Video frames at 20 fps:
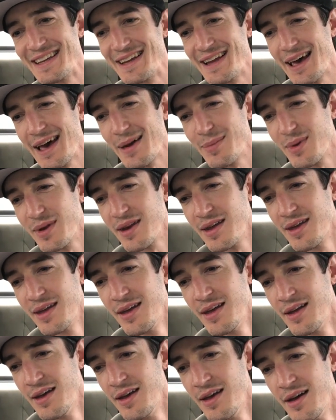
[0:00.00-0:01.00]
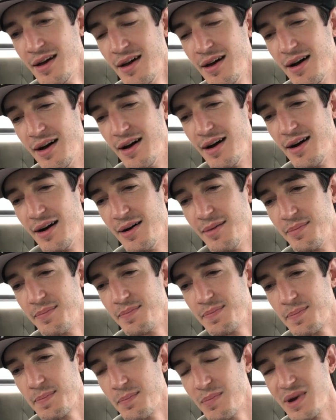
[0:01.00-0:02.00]
didn't happen.
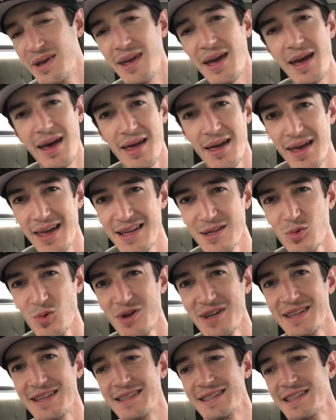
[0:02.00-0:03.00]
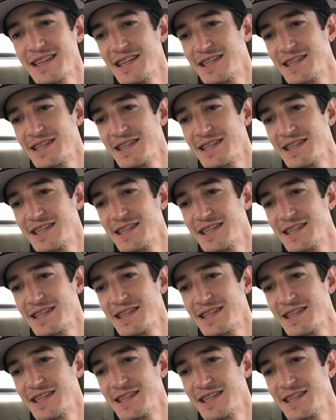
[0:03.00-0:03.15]
But yeah, it is what it is.